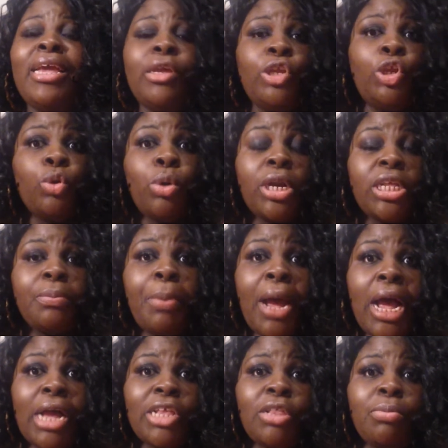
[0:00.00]
short as
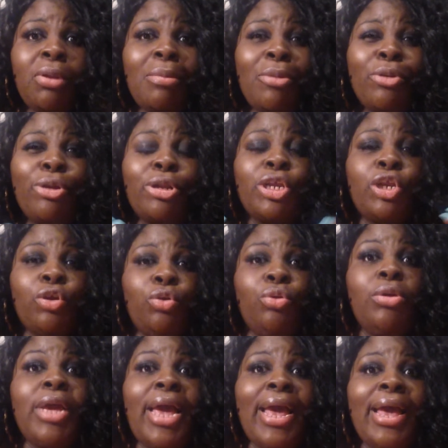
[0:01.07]
possible, I'm going to show
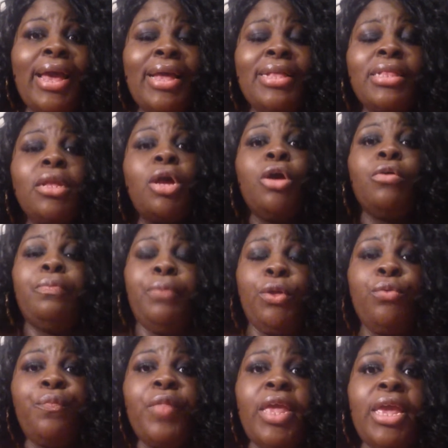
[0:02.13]
you guys a
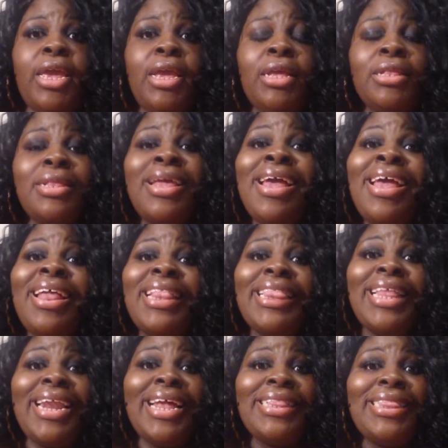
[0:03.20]
few things
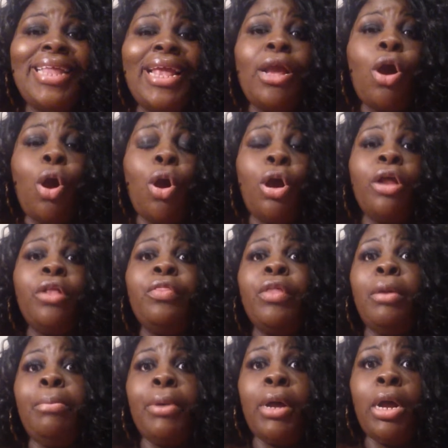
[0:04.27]
that I think are
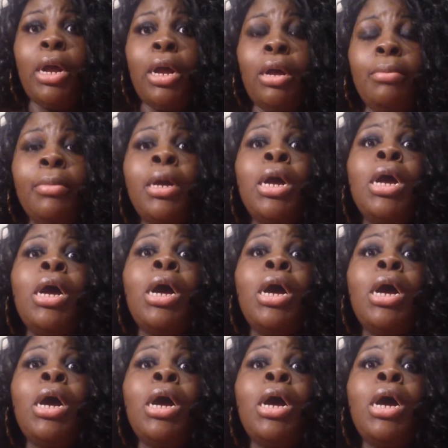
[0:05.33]
the bomb.com.